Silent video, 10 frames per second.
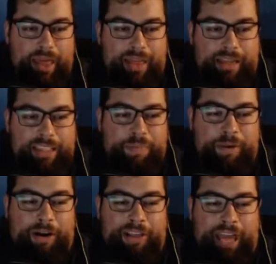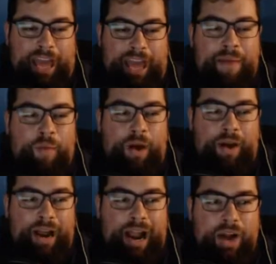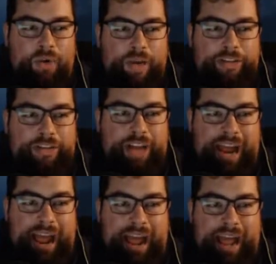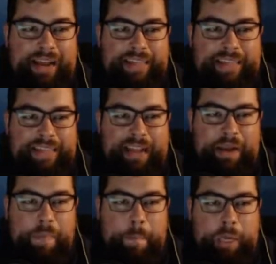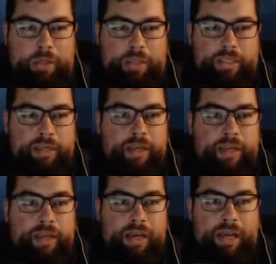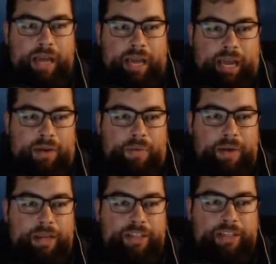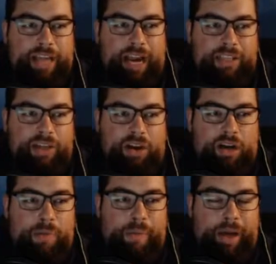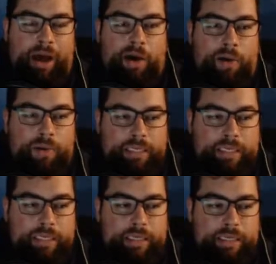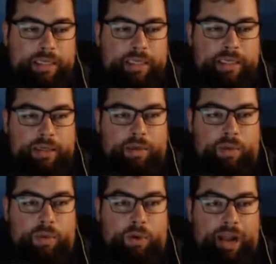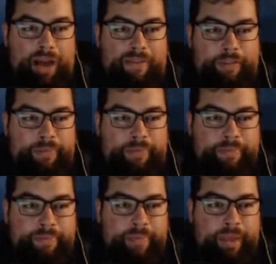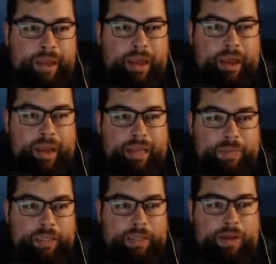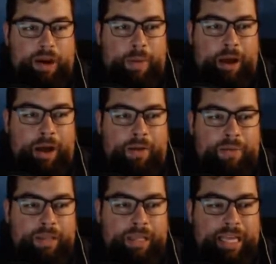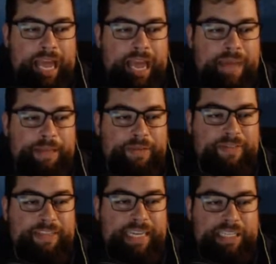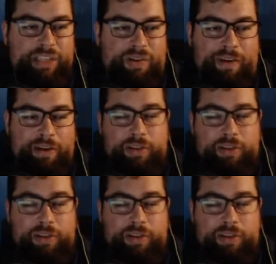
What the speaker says: This is the part of the game where I kind of wish I had a second person and we could just kind of talk about whatever. I guess we could talk about the game as we've seen it so far.